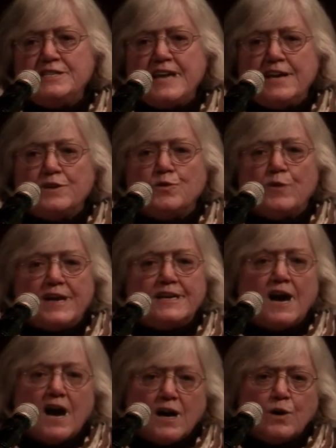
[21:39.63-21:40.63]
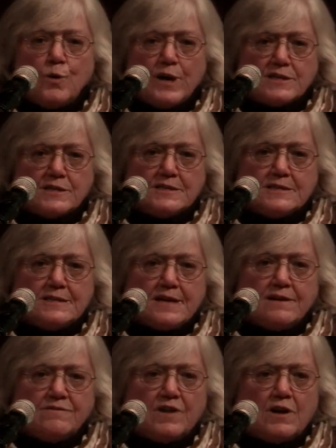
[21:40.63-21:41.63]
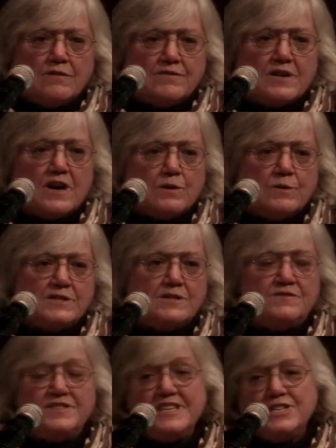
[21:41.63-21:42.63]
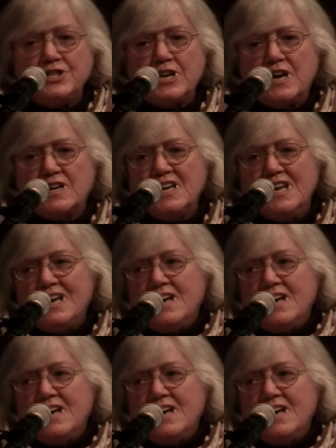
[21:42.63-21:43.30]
10 great conquests that involved the conquest of Xinjiang,